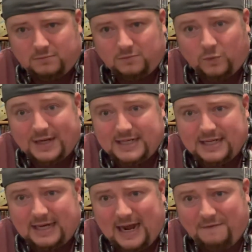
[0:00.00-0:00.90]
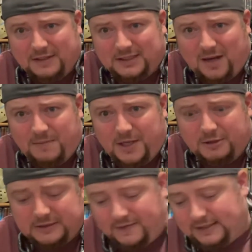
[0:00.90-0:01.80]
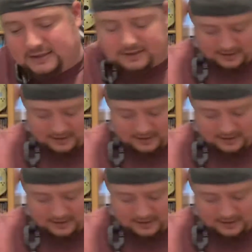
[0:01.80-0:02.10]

We did have the zombie ghost face until